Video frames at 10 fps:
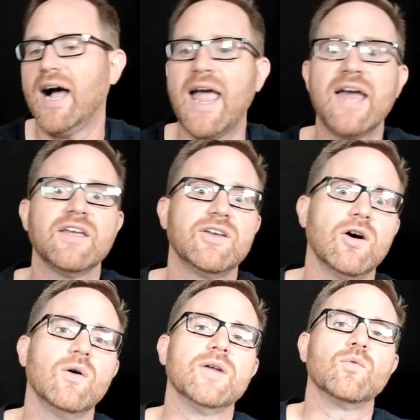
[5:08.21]
I had to
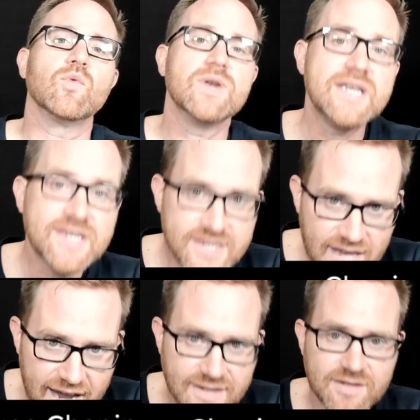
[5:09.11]
go and
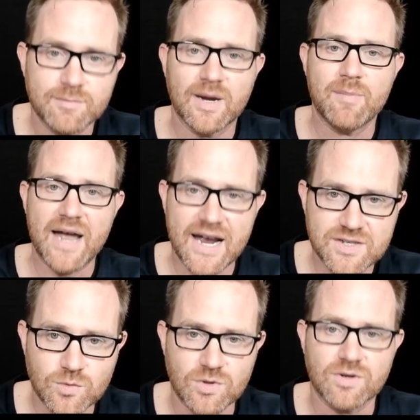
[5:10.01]
reset my
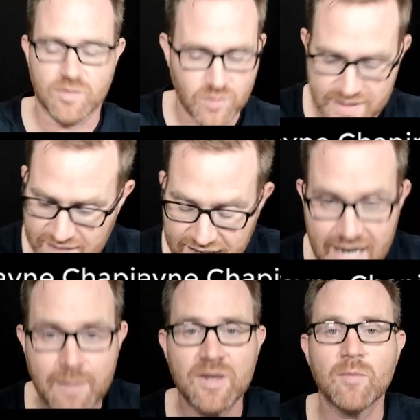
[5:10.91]
password because I
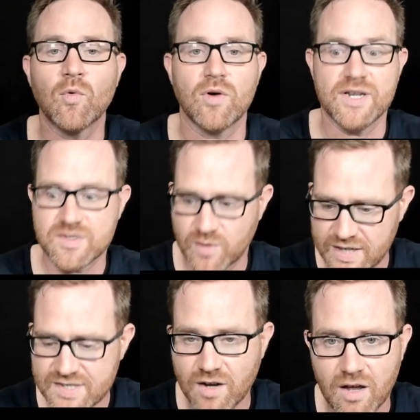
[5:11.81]
came in the mornings when I
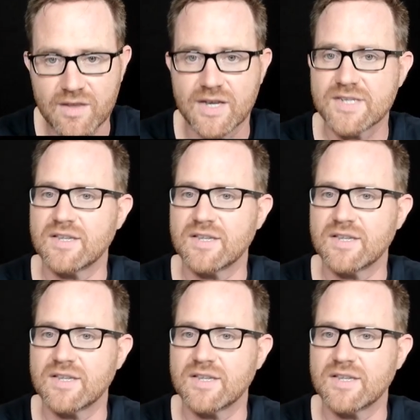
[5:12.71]
saw this,